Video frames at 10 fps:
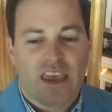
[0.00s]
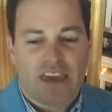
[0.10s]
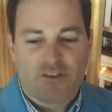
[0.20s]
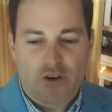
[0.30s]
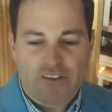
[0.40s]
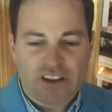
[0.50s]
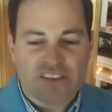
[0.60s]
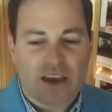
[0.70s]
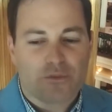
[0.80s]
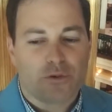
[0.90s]
If you have any
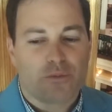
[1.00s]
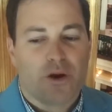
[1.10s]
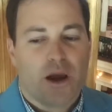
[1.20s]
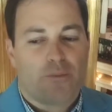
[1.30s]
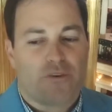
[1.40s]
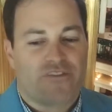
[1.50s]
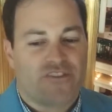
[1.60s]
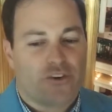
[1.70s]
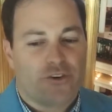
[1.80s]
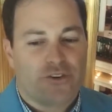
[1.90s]
type of
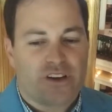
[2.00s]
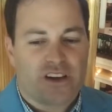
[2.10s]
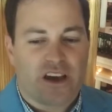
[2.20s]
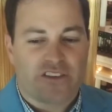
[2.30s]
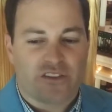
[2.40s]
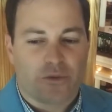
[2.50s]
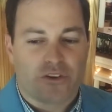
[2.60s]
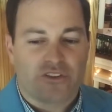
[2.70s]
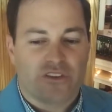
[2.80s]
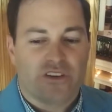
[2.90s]
preferred
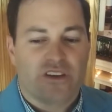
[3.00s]
customers,